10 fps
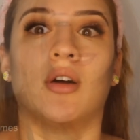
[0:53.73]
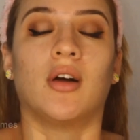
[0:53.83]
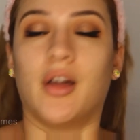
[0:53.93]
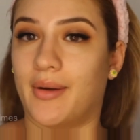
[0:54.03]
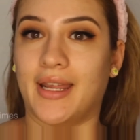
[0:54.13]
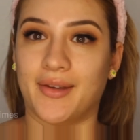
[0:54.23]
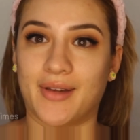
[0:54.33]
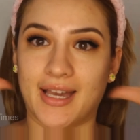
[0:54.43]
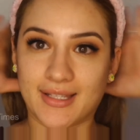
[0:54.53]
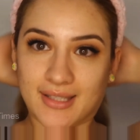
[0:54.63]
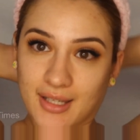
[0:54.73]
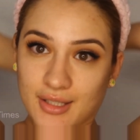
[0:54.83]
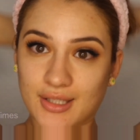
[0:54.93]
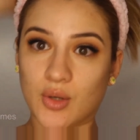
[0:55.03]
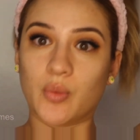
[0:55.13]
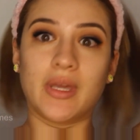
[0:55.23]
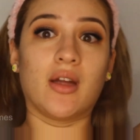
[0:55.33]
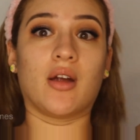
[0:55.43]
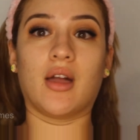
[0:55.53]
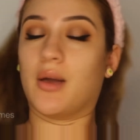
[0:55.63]
Alright, you guys, so we
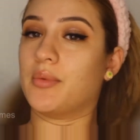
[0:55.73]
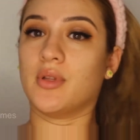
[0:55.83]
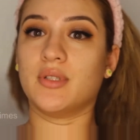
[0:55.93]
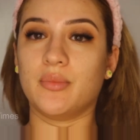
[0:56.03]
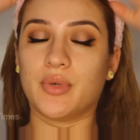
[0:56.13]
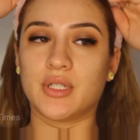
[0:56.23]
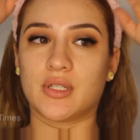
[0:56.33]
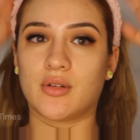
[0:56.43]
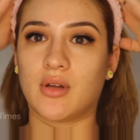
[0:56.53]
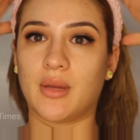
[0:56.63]
are up close and personal.